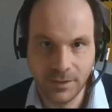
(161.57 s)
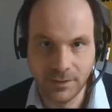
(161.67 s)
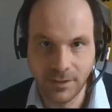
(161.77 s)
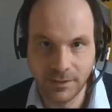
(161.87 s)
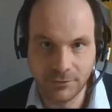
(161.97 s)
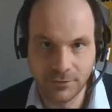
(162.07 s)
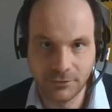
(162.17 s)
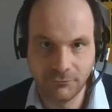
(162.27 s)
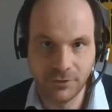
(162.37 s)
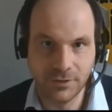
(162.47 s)

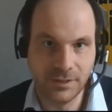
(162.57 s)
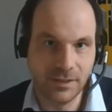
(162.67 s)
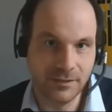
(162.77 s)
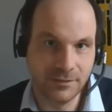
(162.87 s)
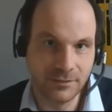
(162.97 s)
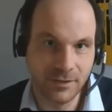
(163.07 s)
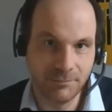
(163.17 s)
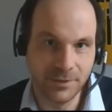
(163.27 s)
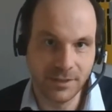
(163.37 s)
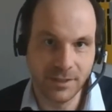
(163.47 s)
nitrogen fertilizer
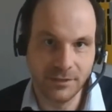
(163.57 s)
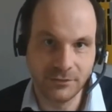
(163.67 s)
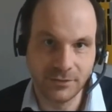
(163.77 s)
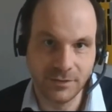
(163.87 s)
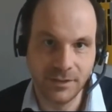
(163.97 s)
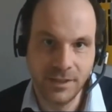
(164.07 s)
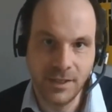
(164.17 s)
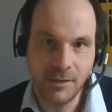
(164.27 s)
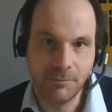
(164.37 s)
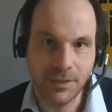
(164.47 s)
application,
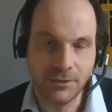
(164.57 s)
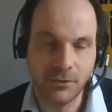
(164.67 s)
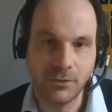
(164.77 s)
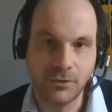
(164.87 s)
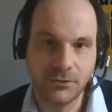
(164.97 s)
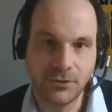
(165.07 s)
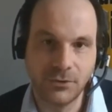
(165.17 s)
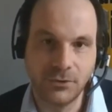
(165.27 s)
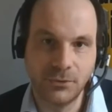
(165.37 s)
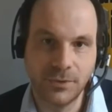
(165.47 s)
but
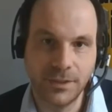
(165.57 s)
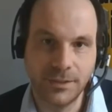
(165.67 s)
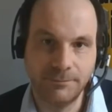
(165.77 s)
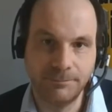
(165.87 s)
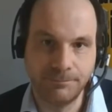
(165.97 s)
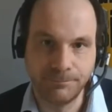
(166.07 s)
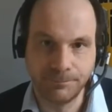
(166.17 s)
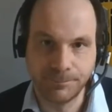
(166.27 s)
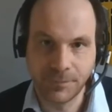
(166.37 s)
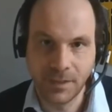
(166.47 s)
also um,
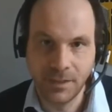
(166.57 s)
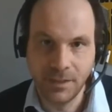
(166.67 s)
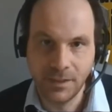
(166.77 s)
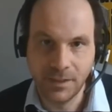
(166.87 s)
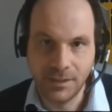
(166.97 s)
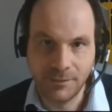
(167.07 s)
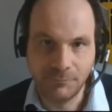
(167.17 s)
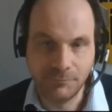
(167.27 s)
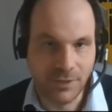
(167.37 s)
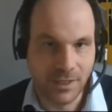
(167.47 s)

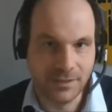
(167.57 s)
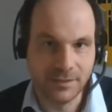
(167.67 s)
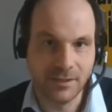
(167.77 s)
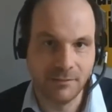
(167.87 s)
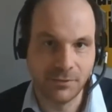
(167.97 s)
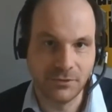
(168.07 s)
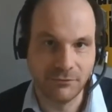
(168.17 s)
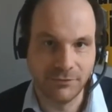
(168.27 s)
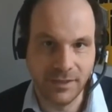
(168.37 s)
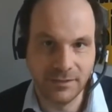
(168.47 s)
um, we had examples
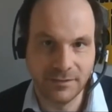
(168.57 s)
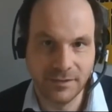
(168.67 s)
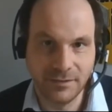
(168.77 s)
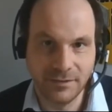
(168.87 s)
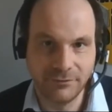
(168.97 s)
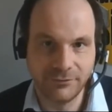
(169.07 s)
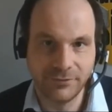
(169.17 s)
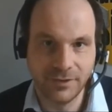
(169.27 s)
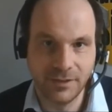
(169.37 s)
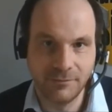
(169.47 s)
of extensive
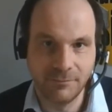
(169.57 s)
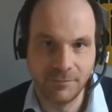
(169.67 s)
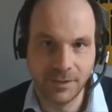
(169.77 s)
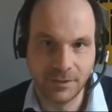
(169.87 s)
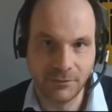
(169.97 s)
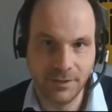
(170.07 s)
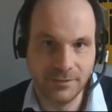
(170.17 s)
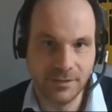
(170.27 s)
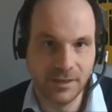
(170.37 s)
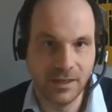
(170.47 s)
um,
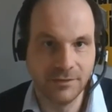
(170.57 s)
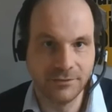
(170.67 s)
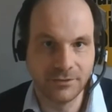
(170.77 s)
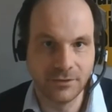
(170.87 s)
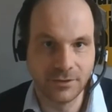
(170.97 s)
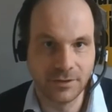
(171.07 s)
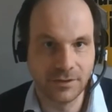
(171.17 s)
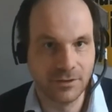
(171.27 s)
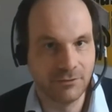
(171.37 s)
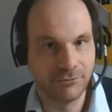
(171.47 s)
grazing livestock
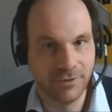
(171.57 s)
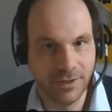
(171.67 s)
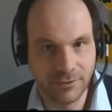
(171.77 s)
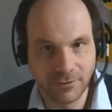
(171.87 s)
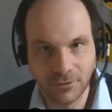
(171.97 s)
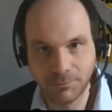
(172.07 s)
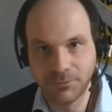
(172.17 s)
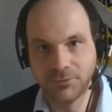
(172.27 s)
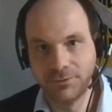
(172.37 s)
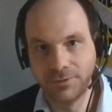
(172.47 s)
of rare
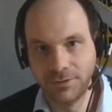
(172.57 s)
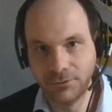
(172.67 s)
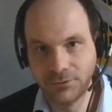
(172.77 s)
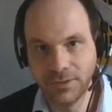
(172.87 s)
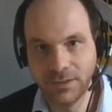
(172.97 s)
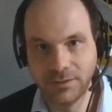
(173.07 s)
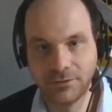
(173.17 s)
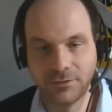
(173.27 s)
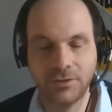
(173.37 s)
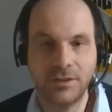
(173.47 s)
crops, reduced
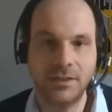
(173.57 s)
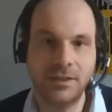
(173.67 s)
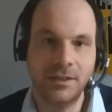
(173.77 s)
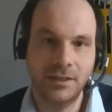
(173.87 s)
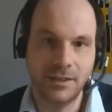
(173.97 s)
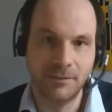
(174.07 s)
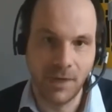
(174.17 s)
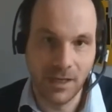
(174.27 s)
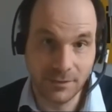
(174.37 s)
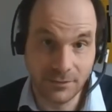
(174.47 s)
tillage, um,
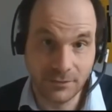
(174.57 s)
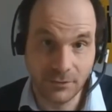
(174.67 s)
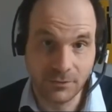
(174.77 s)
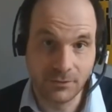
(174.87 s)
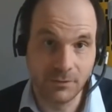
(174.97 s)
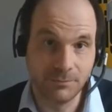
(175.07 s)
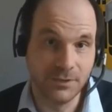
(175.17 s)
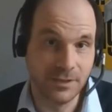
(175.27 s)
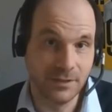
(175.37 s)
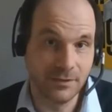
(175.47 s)
undersown crops
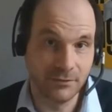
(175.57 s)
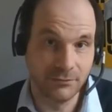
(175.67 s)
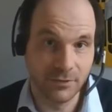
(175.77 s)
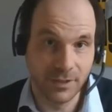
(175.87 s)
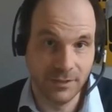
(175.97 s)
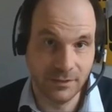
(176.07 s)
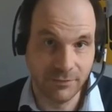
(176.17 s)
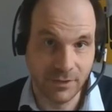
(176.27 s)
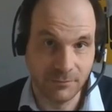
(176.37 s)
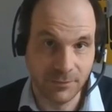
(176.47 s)
in case of organic
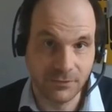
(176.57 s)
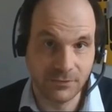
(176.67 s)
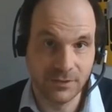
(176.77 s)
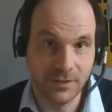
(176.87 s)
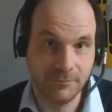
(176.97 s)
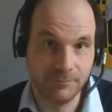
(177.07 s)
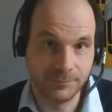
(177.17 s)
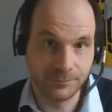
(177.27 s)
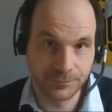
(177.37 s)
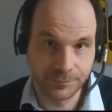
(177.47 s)
farmers, um,